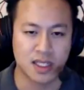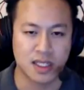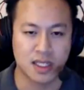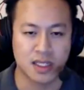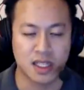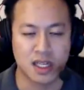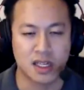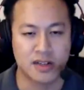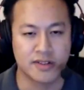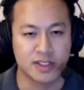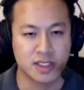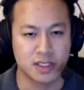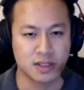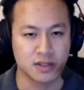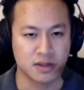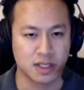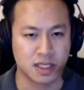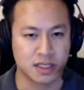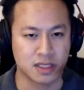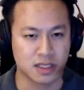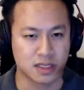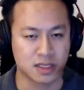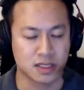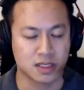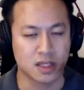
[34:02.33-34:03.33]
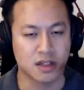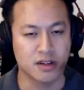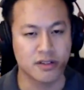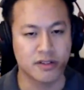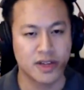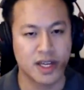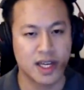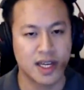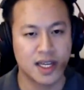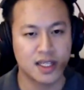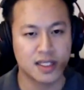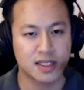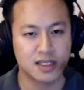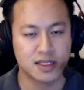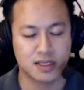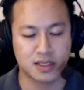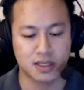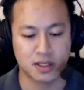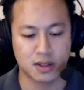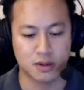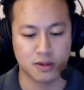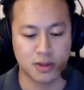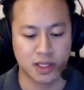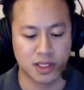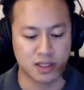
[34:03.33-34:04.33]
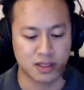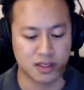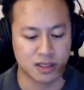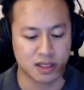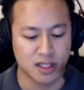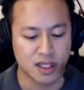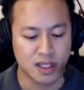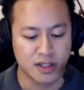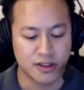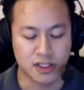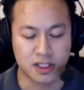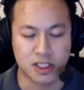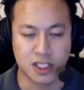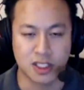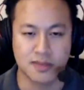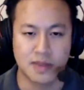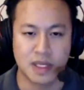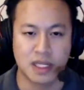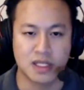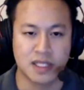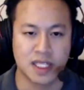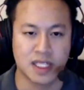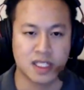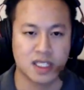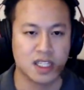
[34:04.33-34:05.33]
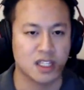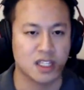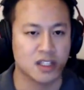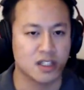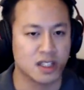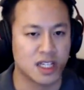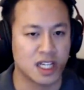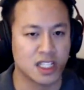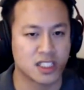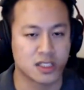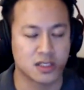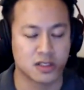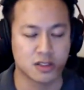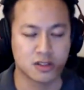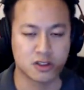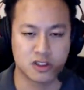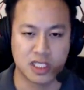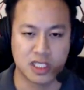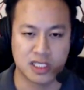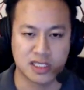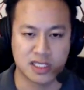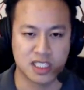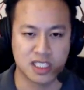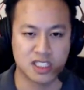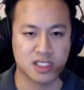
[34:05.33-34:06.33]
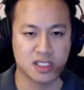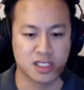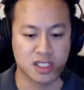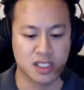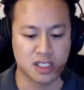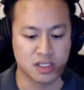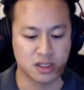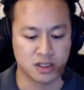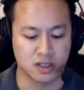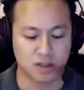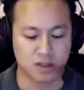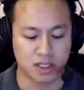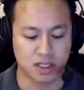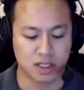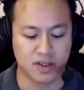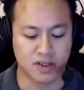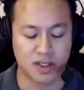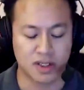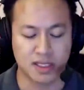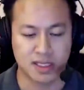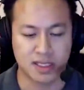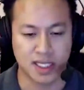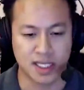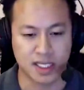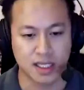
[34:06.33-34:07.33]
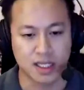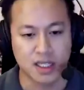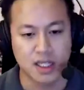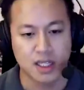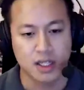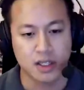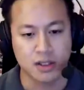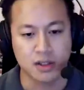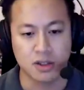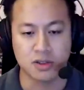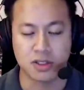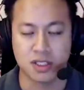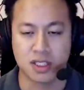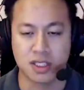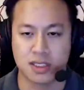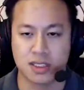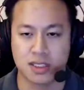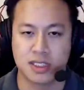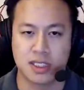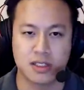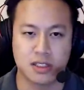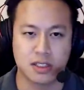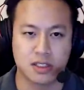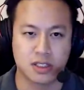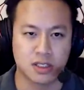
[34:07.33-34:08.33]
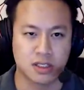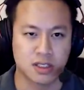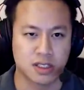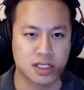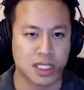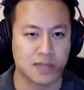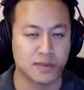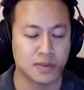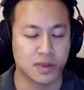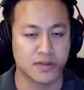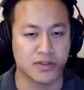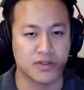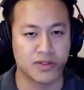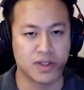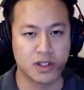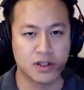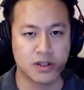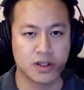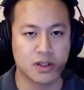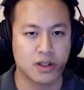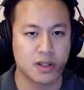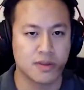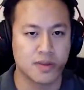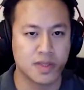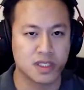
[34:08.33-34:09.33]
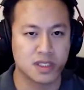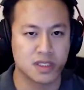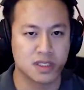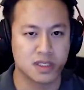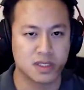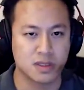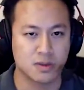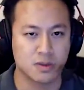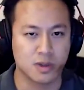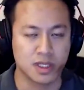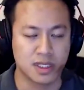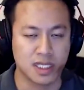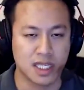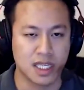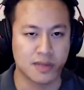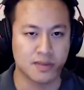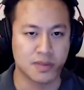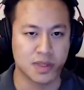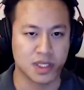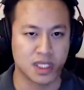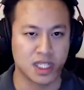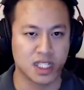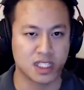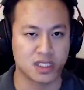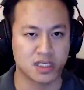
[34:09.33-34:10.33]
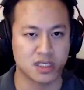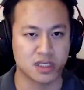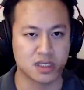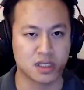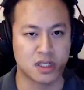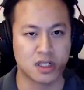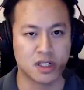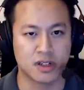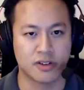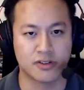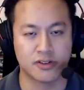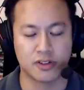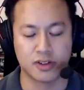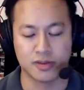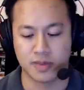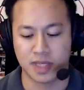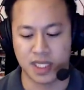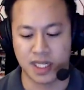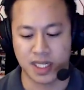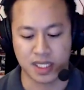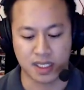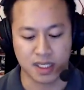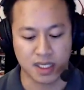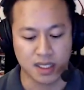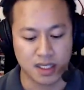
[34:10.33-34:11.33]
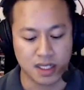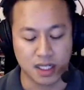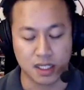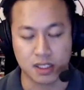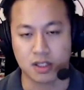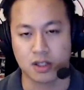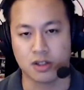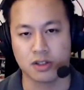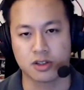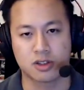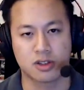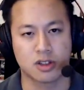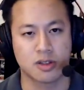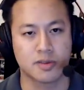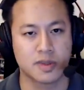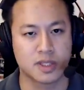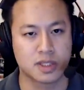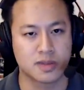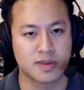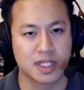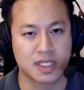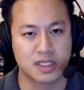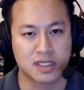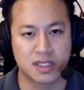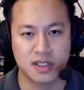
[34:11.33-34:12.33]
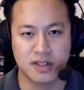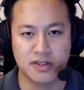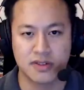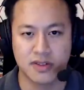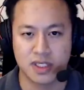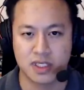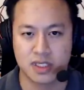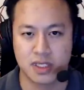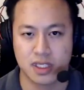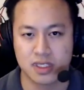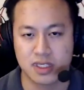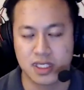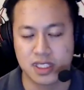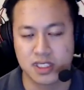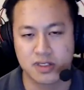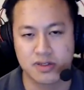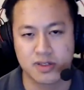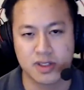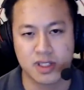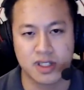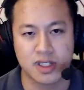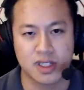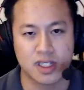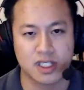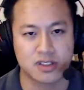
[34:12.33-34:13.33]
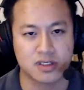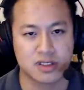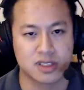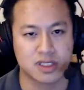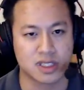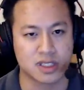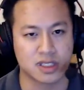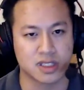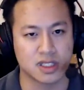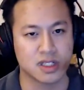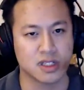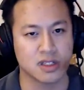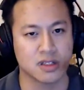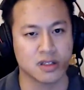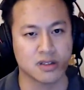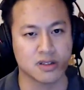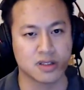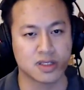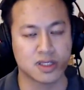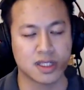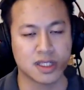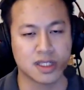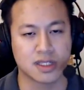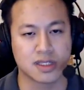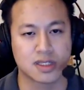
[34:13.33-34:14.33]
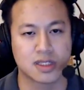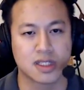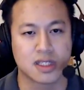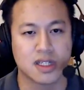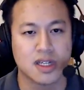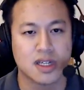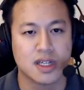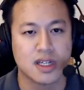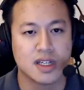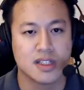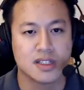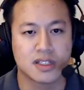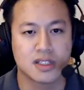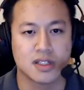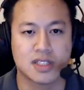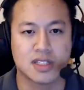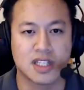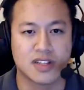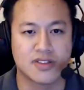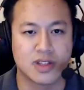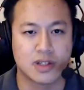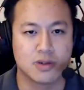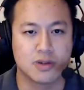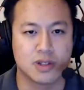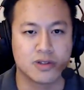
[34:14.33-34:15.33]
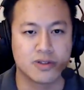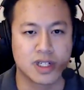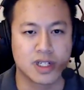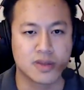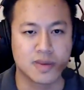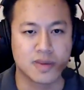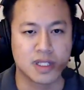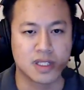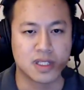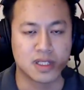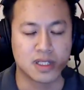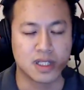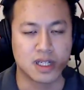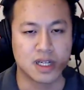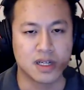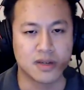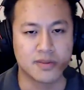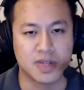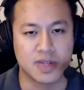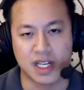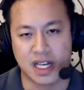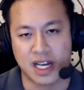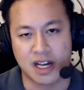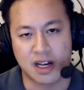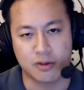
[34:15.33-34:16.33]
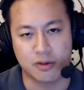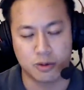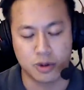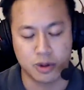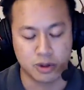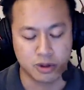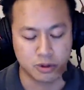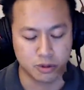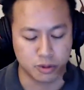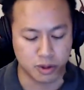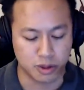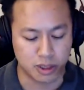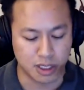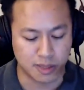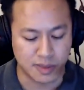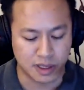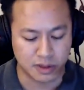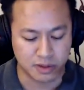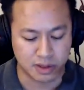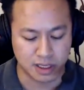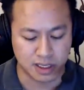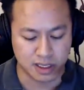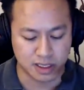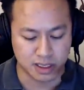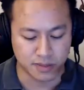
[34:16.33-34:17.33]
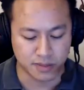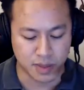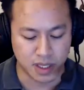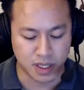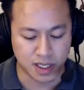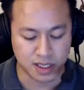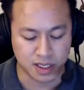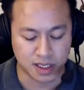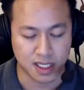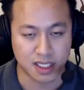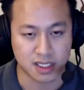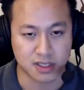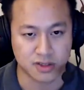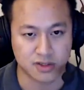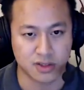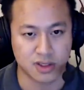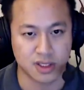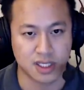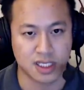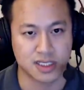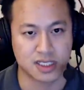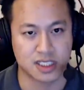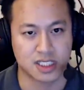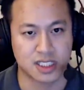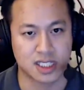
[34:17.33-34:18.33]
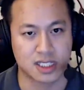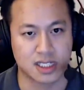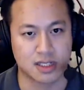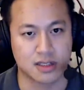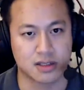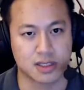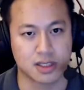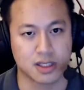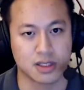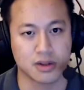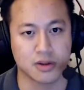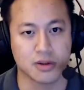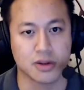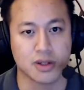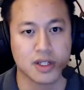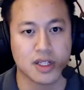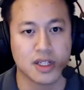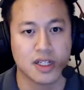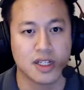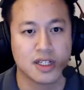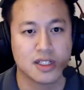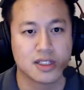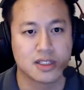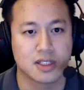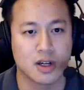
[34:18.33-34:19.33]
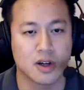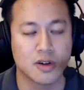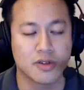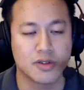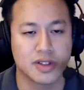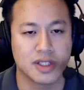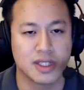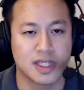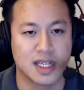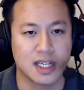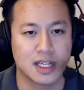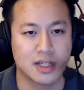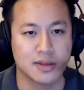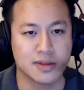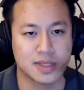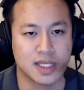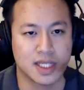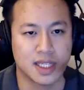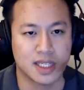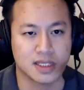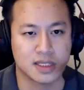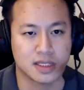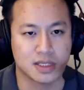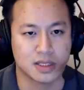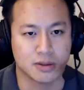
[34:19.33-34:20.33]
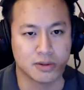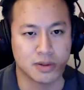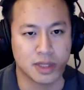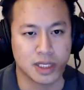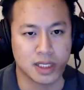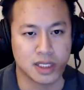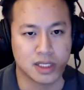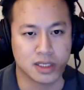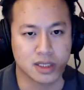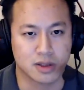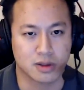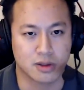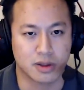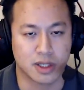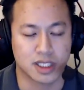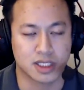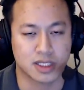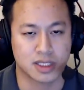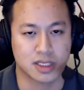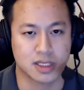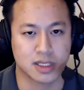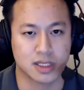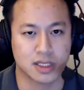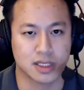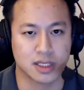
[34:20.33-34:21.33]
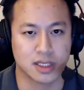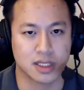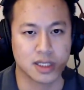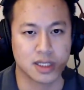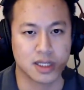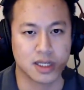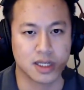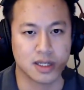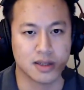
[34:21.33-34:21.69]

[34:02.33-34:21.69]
lot of us don't get to solve at. So whether they're talking about like international translation issues as far as like using certain types of hero images and what that implications are from like a cultural perspective, it's actually really interesting to hear those things. So definitely would recommend. We'll come out with a list of podcasts for you guys to check out too. So hopefully that helps to answer Whitney's question at a high